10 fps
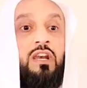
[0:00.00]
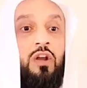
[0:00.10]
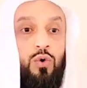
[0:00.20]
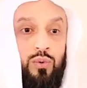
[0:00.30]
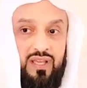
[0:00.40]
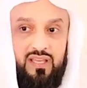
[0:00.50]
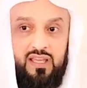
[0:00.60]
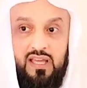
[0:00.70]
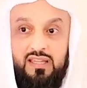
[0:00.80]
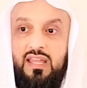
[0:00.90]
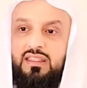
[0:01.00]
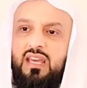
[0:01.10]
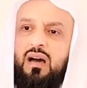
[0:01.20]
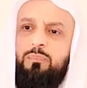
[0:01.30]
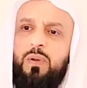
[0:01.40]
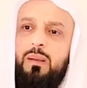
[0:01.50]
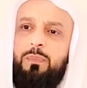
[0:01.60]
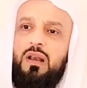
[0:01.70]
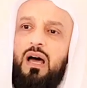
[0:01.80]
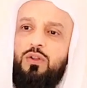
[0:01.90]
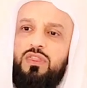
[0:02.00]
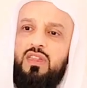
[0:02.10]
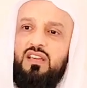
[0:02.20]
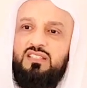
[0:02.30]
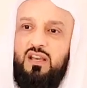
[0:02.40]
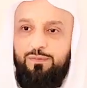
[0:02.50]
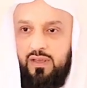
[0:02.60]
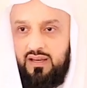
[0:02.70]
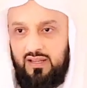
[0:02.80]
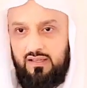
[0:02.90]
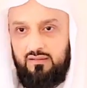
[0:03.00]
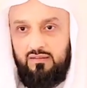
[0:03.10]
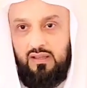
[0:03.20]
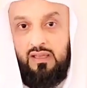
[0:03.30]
knowing that there are people out there suffering,